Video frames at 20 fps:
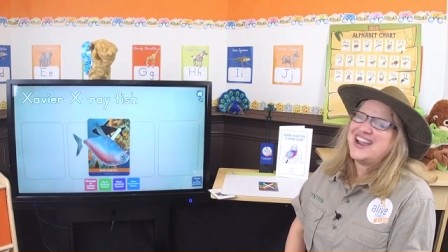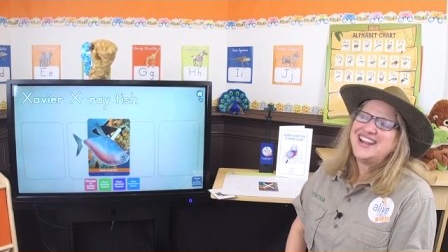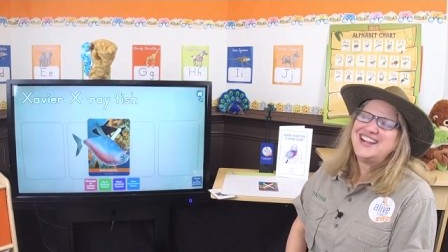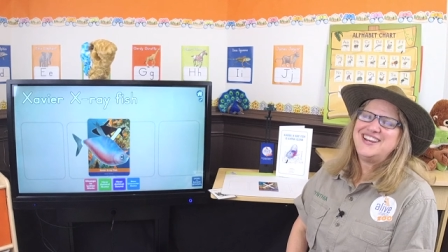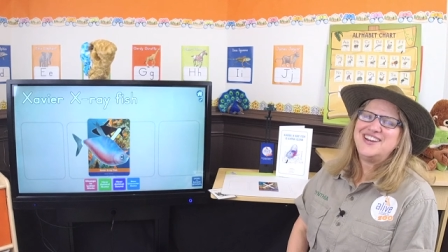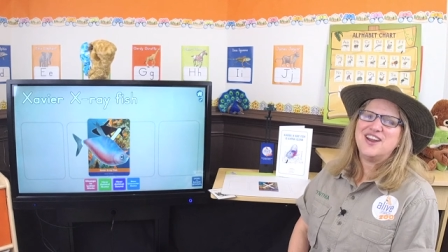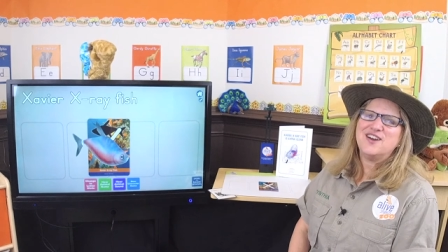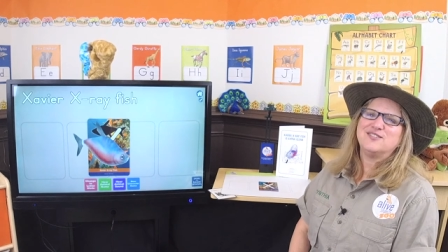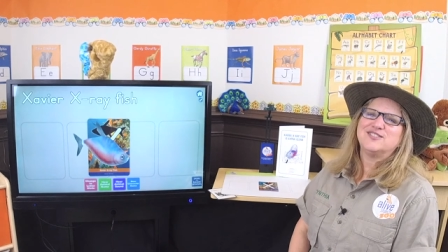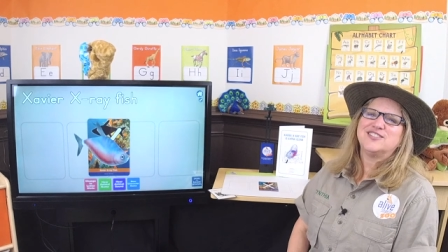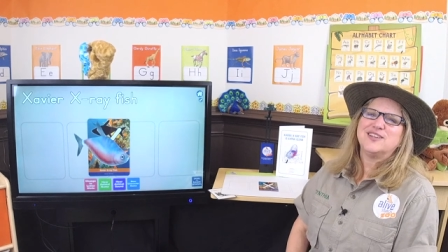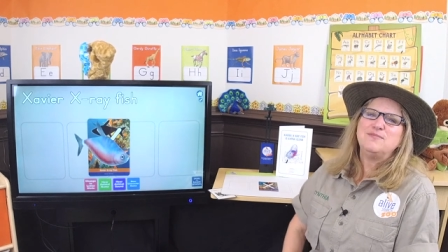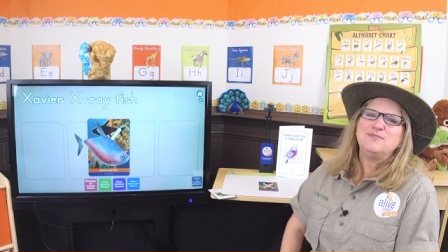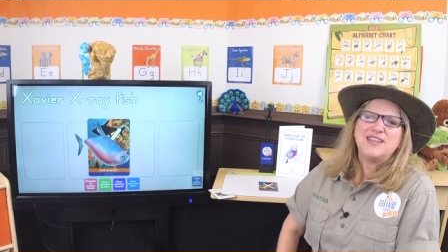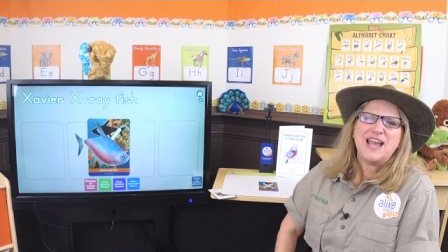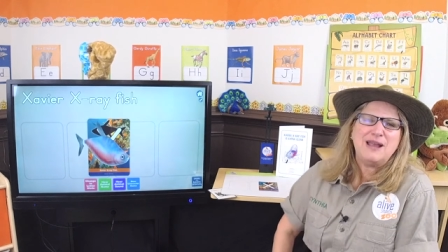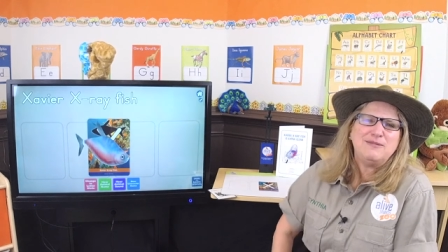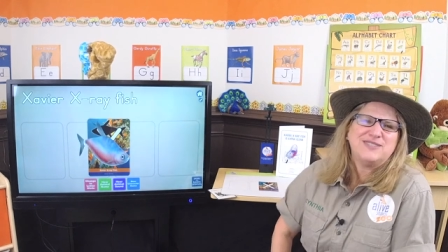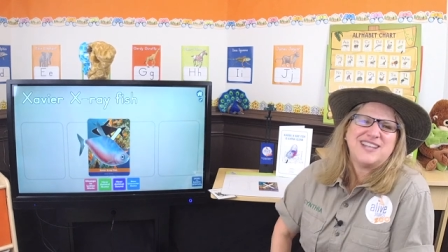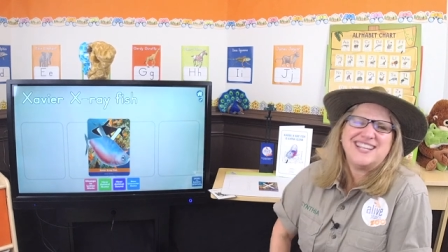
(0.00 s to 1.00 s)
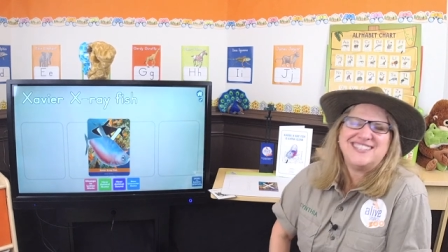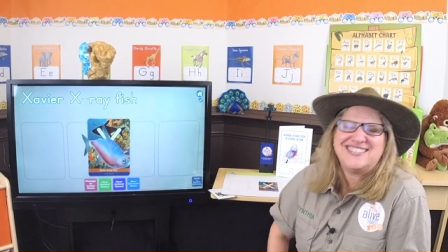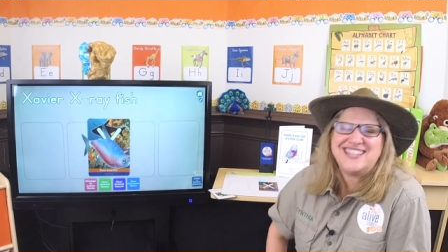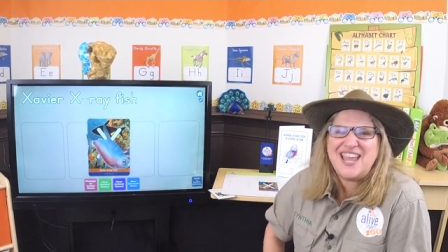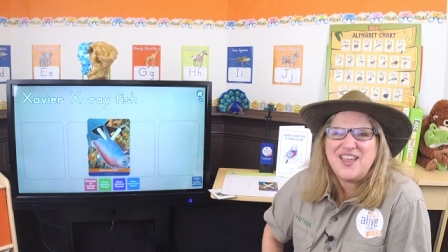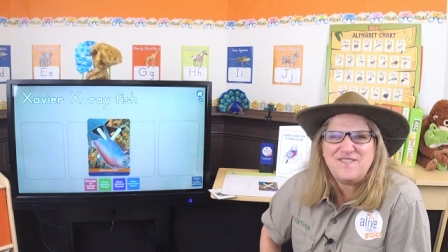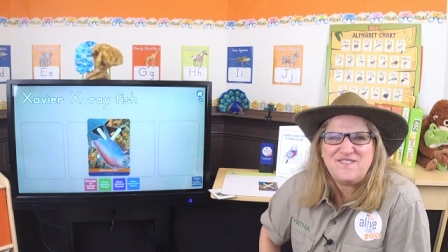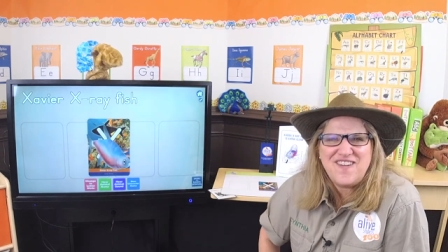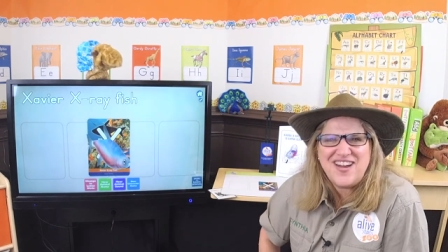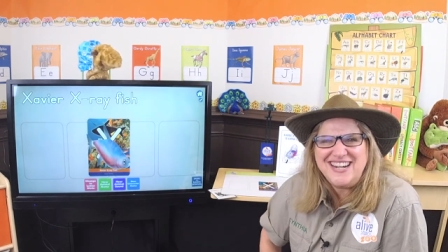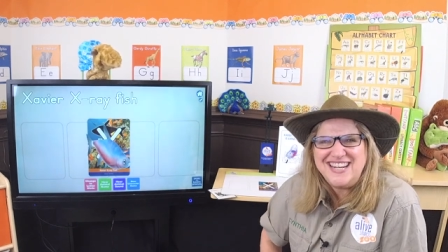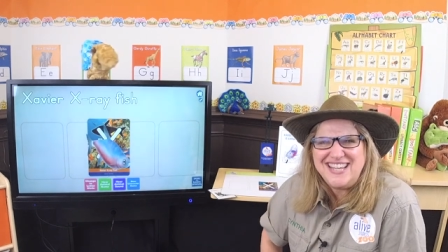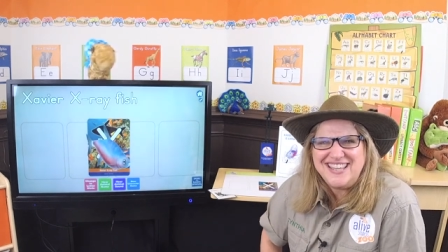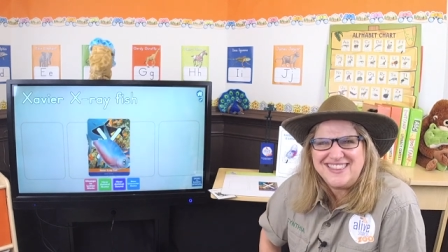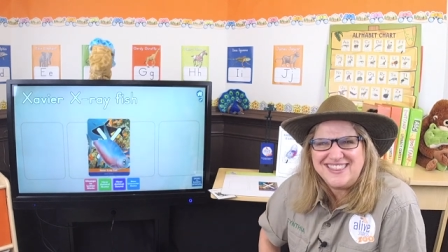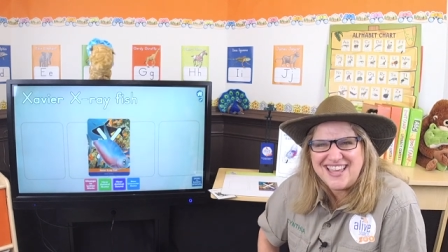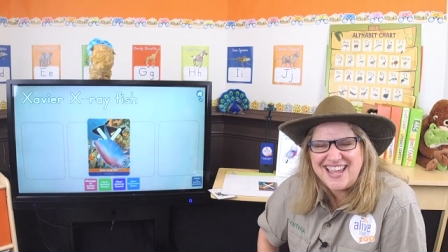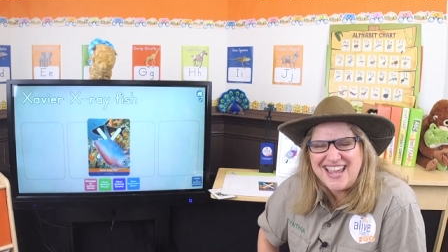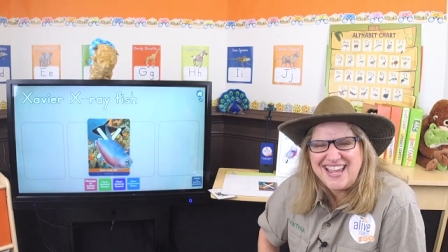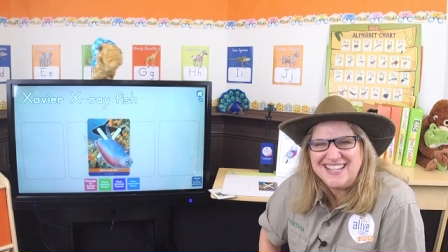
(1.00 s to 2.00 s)
I know. Sometimes I say funny
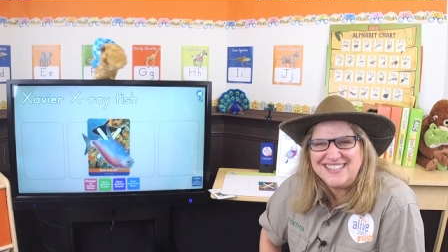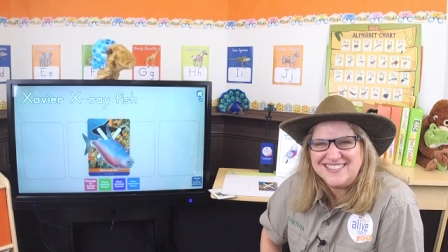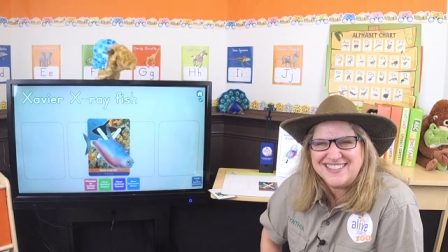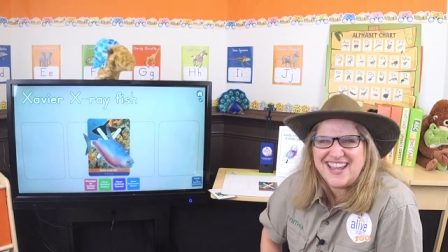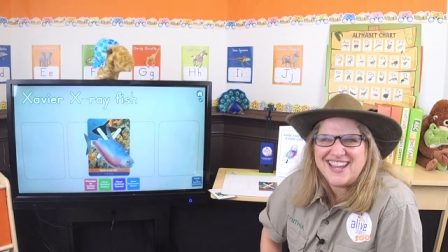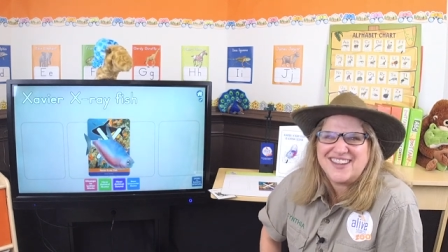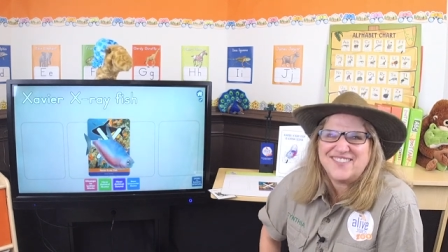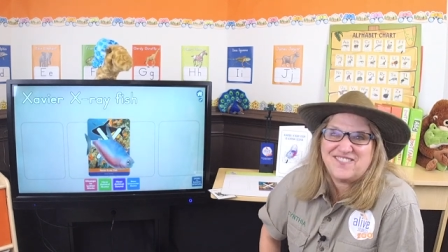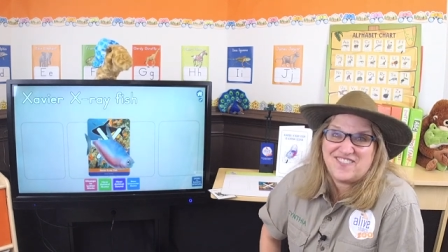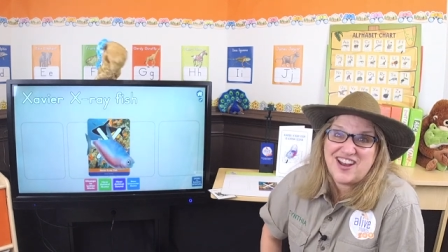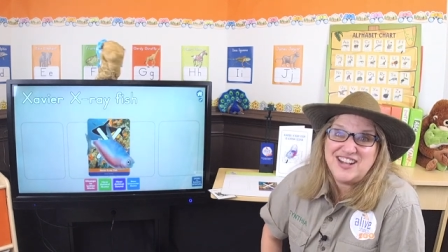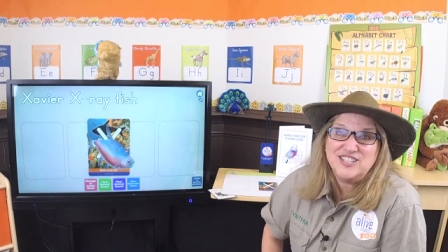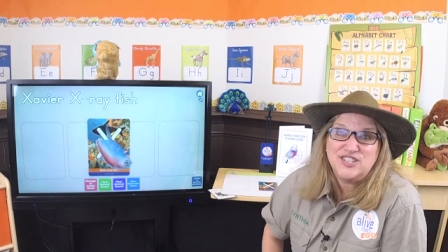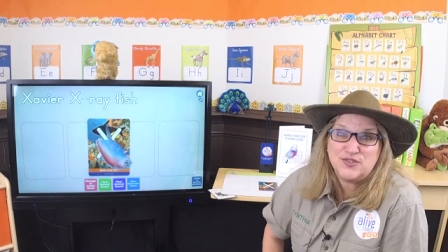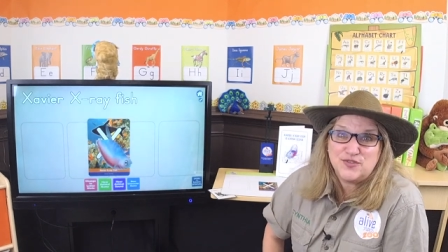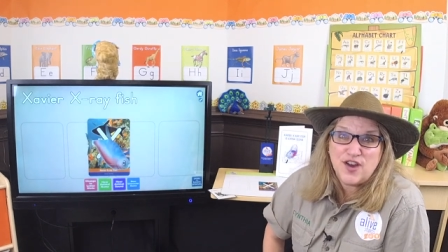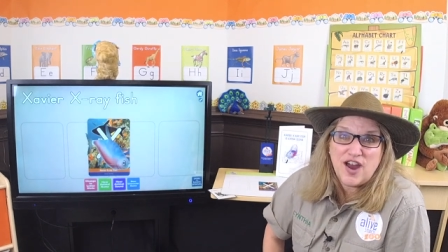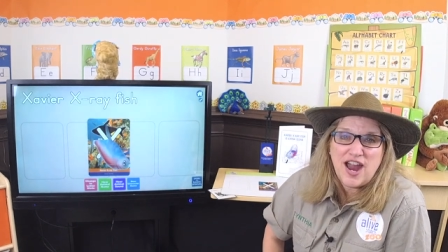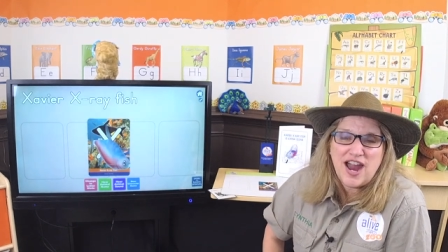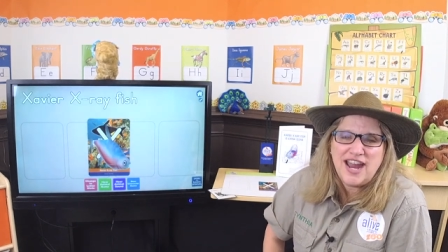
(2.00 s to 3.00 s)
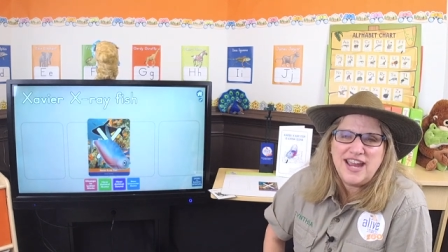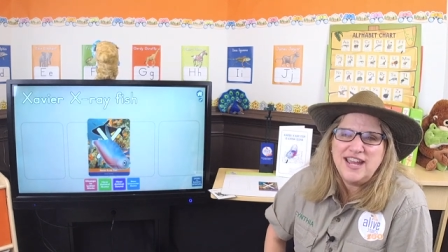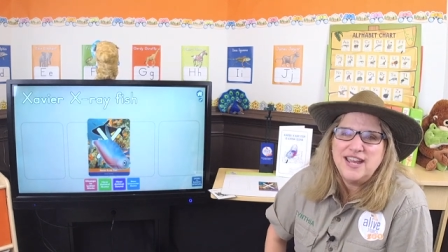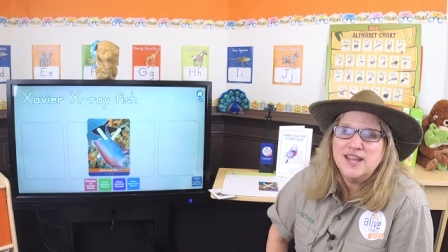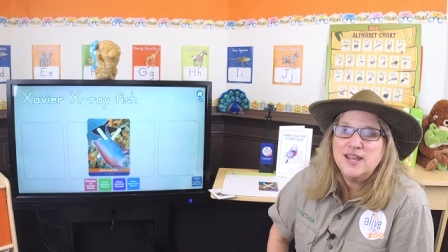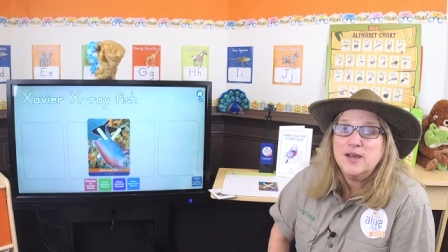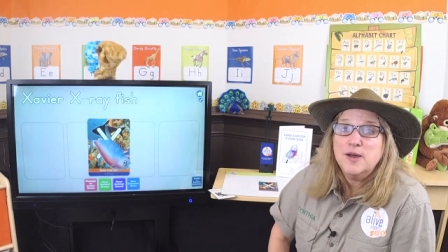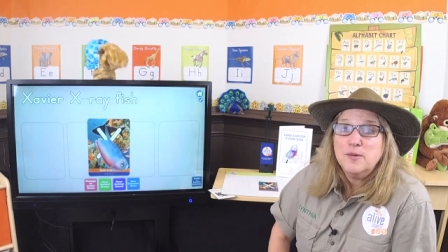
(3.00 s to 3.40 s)
things like french fry,